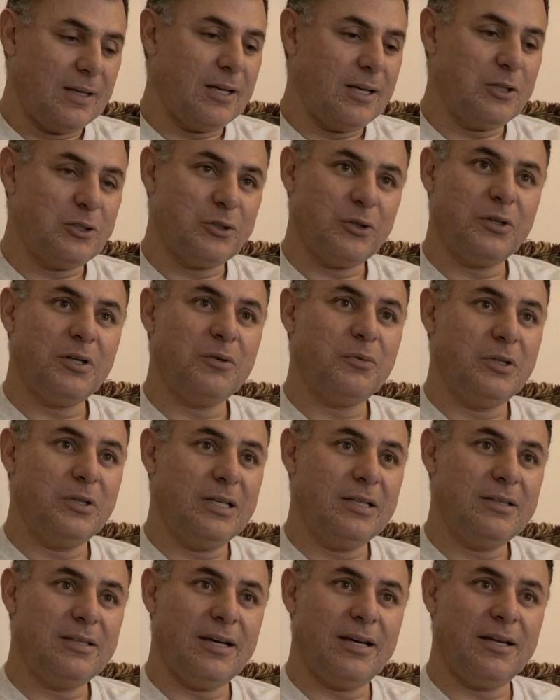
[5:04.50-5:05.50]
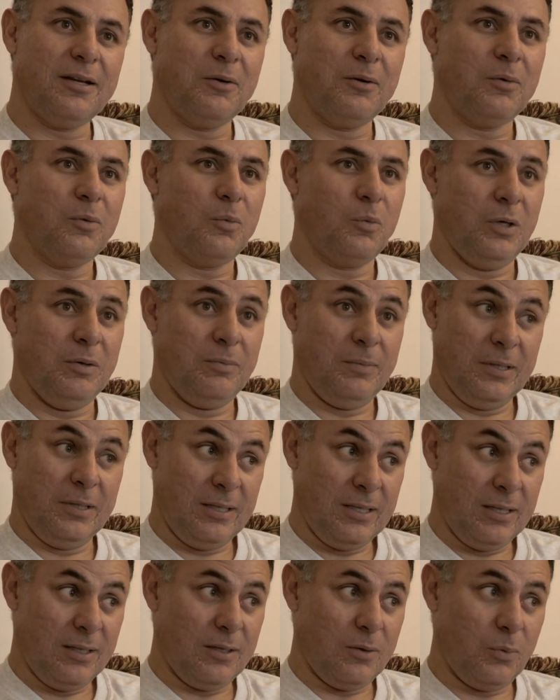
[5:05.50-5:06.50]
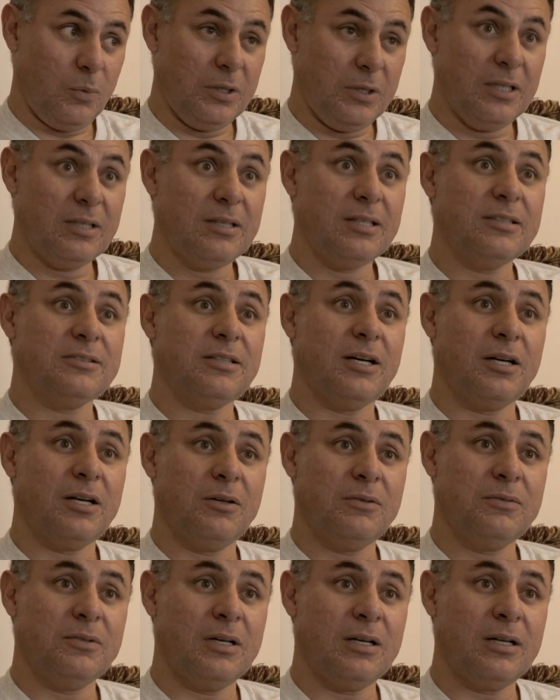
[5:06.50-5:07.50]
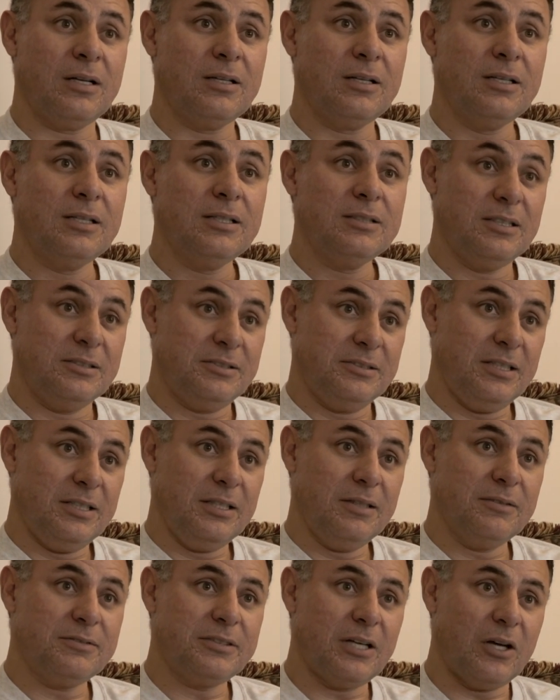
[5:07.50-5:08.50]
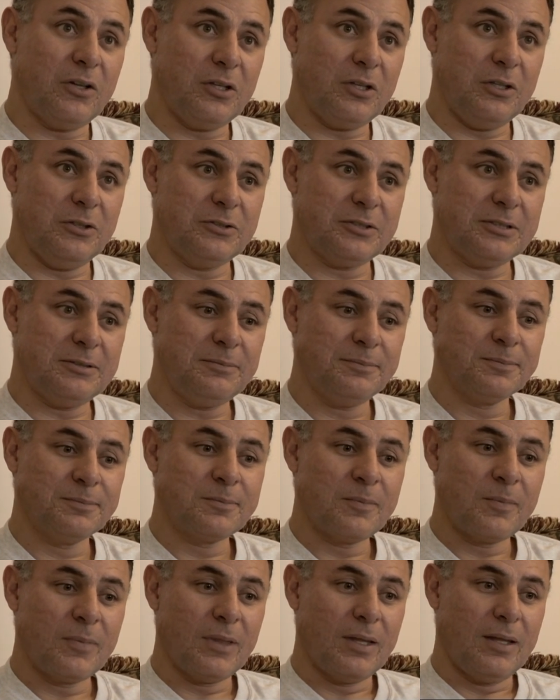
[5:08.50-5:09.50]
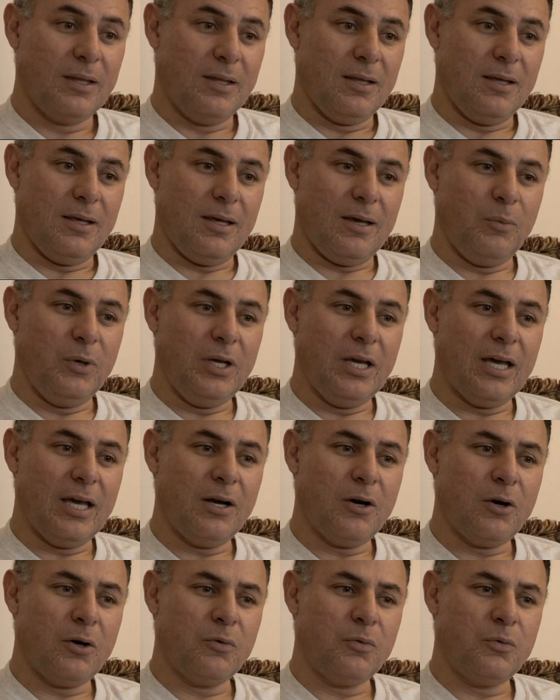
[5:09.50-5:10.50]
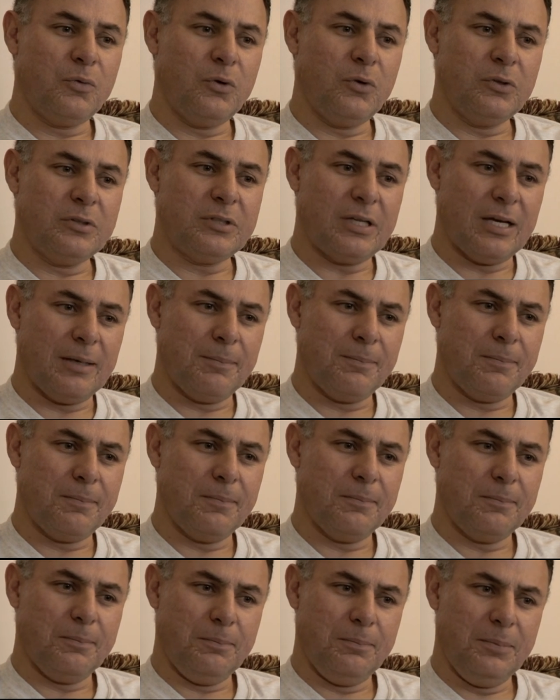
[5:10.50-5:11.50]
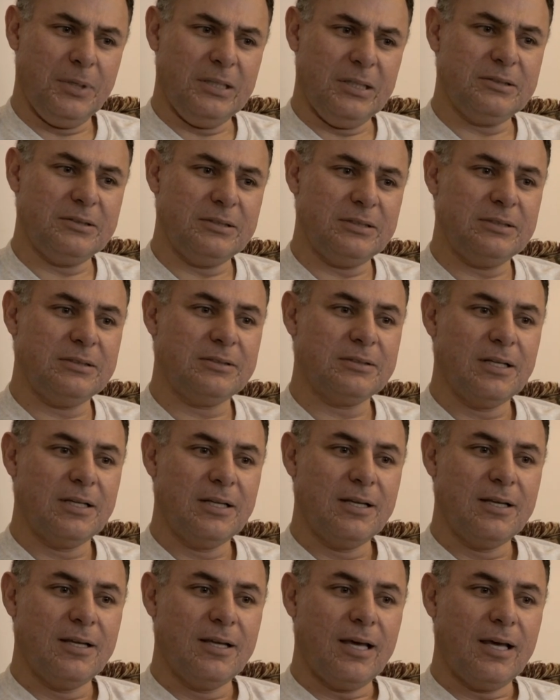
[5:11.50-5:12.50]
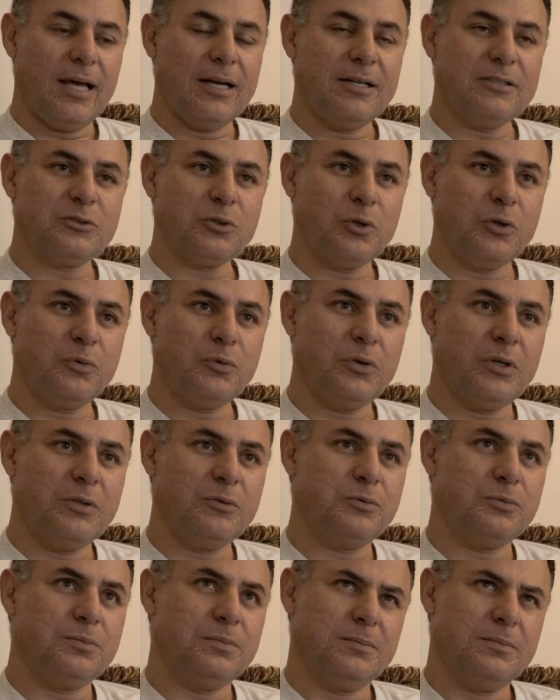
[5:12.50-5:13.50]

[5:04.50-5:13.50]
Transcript: And sure enough, we did that, and we did this out of the city of South Houston, and we had our full-time business at a storefront